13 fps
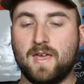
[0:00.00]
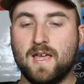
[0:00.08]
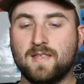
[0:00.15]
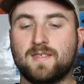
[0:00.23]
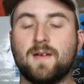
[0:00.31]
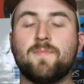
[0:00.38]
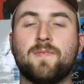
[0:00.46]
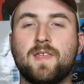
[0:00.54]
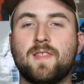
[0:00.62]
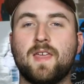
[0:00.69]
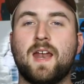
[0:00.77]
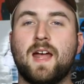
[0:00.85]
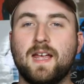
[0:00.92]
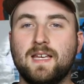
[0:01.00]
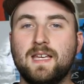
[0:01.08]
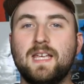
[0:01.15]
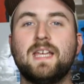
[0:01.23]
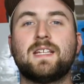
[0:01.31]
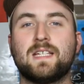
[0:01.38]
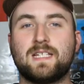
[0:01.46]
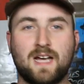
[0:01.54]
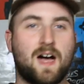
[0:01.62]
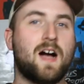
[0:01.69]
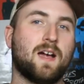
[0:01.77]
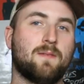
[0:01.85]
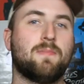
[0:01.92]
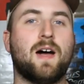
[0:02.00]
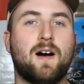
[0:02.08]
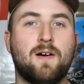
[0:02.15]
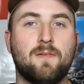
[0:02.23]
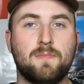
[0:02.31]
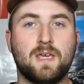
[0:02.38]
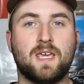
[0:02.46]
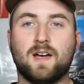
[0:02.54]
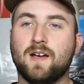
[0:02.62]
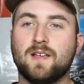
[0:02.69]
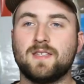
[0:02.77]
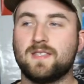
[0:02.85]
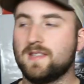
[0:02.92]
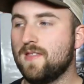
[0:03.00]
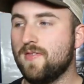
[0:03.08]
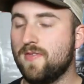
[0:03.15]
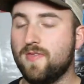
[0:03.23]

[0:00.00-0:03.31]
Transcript: it's something that I need to talk about because